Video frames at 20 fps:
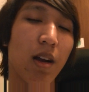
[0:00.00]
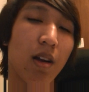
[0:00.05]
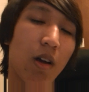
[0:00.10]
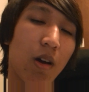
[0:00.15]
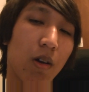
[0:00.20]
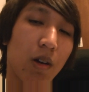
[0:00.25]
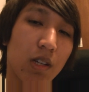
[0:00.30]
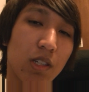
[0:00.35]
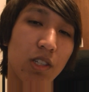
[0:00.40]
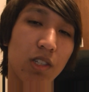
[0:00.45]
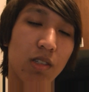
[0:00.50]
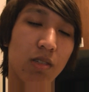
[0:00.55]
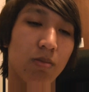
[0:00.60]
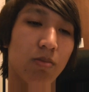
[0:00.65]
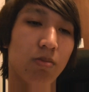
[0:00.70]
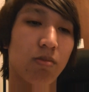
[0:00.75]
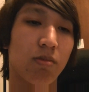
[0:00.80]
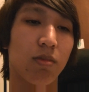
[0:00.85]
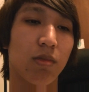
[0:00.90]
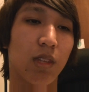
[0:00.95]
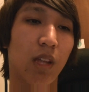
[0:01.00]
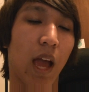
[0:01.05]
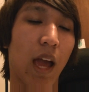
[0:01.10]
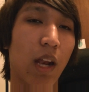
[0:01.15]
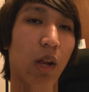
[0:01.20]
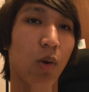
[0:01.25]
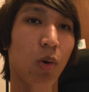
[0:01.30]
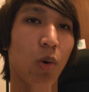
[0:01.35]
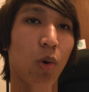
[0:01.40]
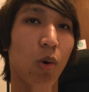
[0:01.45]
don't know. It's just kind
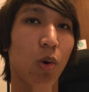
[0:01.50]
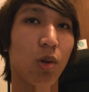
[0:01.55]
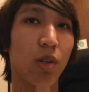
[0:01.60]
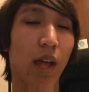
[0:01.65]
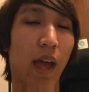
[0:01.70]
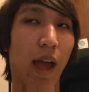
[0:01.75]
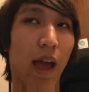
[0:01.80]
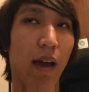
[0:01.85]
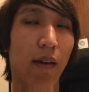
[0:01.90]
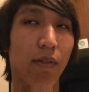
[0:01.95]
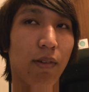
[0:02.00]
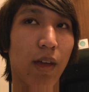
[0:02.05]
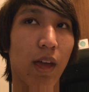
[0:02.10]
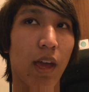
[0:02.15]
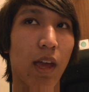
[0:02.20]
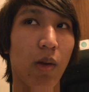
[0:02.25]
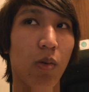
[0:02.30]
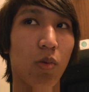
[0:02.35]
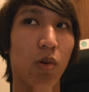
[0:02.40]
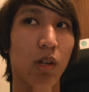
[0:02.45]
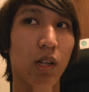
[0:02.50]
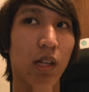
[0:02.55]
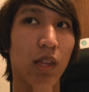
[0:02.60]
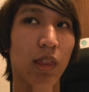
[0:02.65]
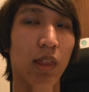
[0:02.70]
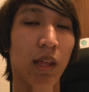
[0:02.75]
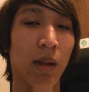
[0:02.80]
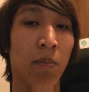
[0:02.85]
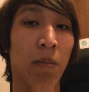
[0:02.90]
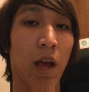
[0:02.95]
of cool to have a really
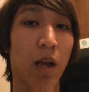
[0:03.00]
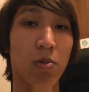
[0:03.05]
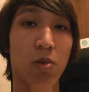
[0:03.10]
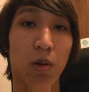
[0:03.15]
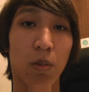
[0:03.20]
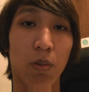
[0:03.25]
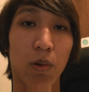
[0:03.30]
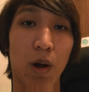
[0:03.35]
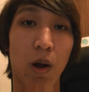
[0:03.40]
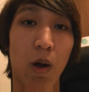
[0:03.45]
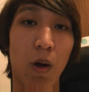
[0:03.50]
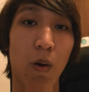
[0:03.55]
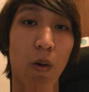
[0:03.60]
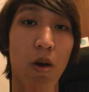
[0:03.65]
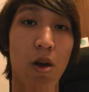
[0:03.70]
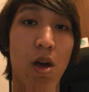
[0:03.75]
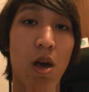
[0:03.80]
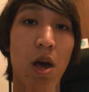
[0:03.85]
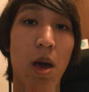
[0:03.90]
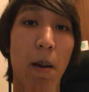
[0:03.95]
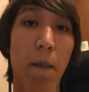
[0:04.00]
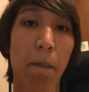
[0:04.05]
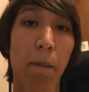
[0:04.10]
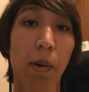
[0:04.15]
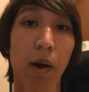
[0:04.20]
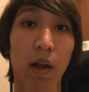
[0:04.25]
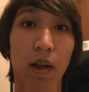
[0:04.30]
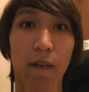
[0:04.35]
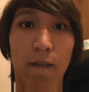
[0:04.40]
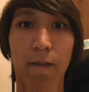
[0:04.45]
thin MacBook Pro,
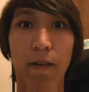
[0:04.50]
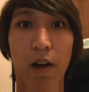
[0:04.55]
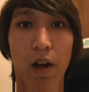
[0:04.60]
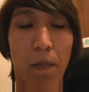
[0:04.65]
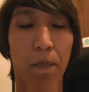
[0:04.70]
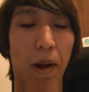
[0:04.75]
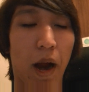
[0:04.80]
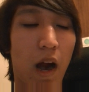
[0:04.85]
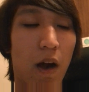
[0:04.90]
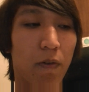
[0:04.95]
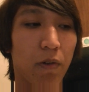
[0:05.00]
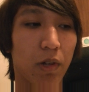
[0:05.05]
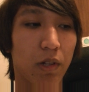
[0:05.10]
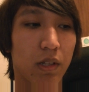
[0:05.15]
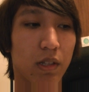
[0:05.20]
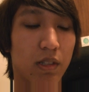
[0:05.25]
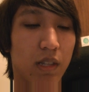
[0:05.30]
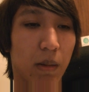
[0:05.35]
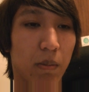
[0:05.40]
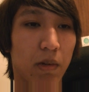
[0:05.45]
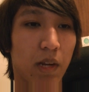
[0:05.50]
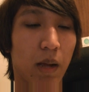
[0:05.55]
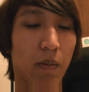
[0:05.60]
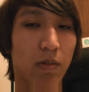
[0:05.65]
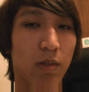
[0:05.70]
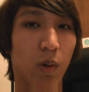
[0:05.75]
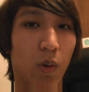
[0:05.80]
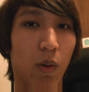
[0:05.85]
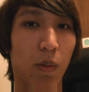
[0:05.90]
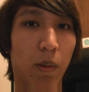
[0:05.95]
but very powerful at the same time.
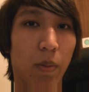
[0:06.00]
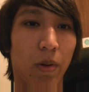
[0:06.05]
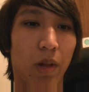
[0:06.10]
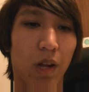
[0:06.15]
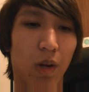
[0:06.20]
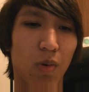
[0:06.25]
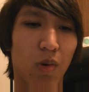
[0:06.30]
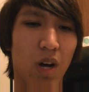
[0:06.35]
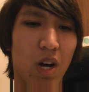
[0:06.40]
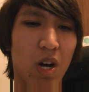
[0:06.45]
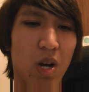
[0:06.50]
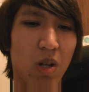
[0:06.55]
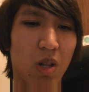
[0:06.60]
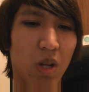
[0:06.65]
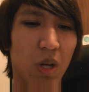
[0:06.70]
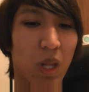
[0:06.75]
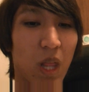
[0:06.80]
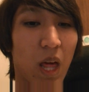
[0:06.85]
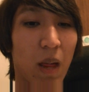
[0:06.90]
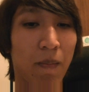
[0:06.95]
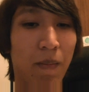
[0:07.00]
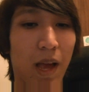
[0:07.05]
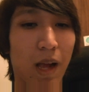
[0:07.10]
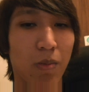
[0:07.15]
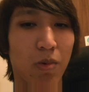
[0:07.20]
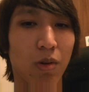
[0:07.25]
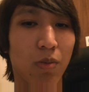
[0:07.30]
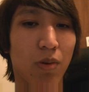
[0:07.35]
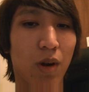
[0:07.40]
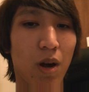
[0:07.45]
So when people are like, whoa, look at that
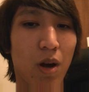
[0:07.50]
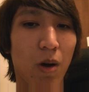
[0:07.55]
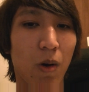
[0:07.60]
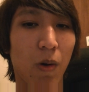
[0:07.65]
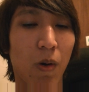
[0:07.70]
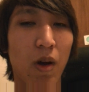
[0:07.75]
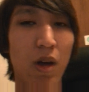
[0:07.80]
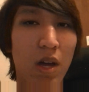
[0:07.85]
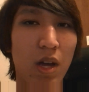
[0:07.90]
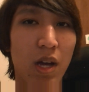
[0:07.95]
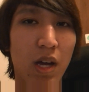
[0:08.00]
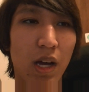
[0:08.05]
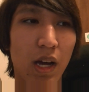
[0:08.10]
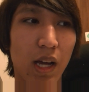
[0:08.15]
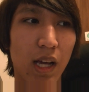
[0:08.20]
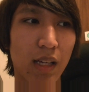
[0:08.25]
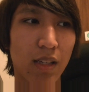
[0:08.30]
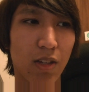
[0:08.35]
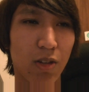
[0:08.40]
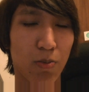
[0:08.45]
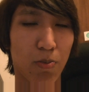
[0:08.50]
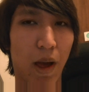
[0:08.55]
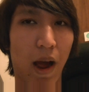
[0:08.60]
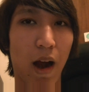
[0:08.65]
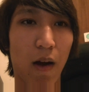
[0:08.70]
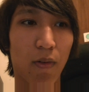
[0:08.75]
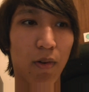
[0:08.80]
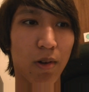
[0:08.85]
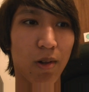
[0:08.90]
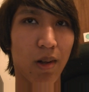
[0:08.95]
MacBook Pro. Is it
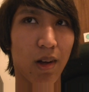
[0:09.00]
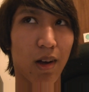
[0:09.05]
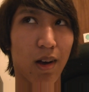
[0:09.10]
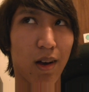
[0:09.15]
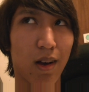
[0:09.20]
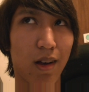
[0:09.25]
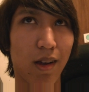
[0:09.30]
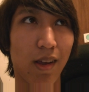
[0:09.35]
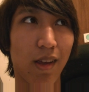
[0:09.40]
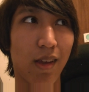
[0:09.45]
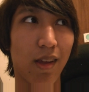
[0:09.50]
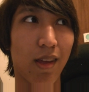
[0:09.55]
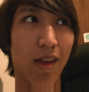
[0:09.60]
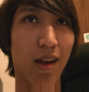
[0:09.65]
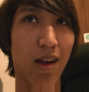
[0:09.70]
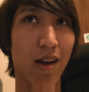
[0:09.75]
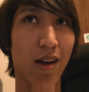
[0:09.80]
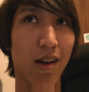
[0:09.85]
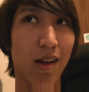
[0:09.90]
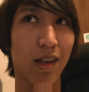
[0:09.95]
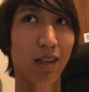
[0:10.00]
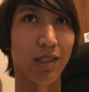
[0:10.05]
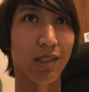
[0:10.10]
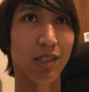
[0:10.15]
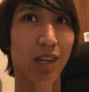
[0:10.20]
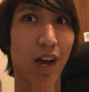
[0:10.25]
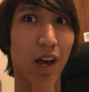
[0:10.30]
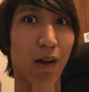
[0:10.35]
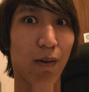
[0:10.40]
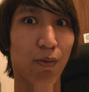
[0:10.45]
powerful? Yeah, it's
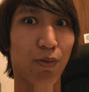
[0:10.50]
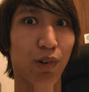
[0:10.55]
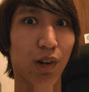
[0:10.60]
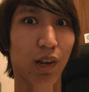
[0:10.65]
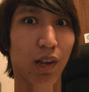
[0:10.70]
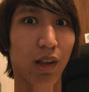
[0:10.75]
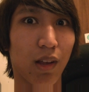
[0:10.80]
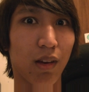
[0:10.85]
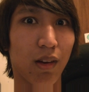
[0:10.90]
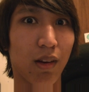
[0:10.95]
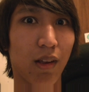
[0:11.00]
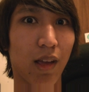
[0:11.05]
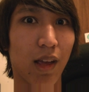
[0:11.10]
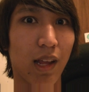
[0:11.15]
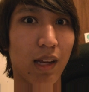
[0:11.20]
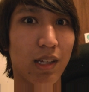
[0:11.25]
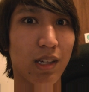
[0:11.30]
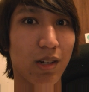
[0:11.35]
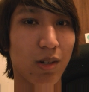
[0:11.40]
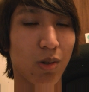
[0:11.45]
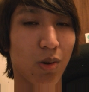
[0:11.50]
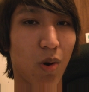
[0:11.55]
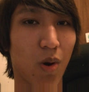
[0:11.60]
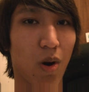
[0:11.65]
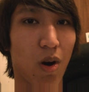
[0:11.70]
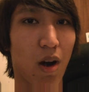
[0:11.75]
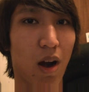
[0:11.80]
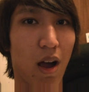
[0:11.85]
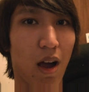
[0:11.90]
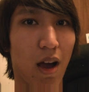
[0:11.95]
got a freaking Intel
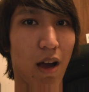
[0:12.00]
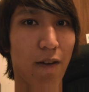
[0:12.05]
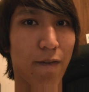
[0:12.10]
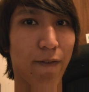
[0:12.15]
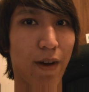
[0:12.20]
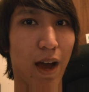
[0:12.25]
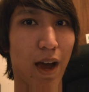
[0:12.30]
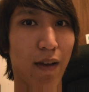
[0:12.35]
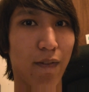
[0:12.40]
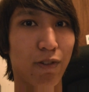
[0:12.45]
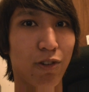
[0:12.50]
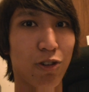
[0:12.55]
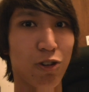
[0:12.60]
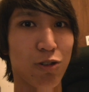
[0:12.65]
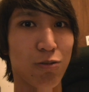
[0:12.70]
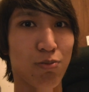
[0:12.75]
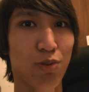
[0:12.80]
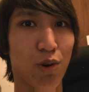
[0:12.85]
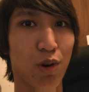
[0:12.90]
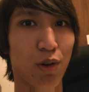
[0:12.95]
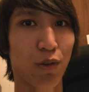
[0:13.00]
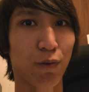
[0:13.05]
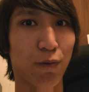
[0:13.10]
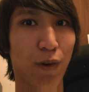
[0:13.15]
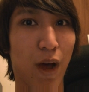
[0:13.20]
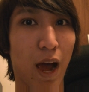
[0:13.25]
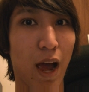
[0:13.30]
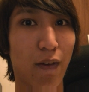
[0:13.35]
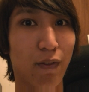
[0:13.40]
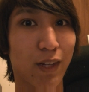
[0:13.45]
Core i5 2.5
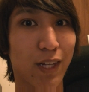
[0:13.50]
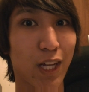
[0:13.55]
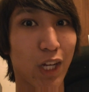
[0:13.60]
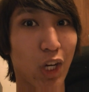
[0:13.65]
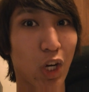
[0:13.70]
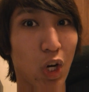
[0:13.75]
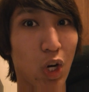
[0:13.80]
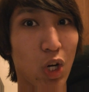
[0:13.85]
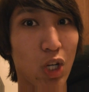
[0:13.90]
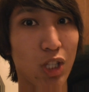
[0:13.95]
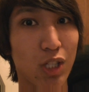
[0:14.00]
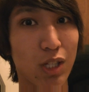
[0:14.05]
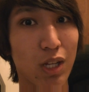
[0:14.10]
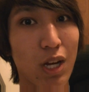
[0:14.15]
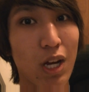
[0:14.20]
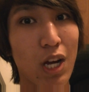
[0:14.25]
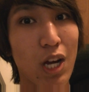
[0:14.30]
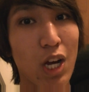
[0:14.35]
gigahertz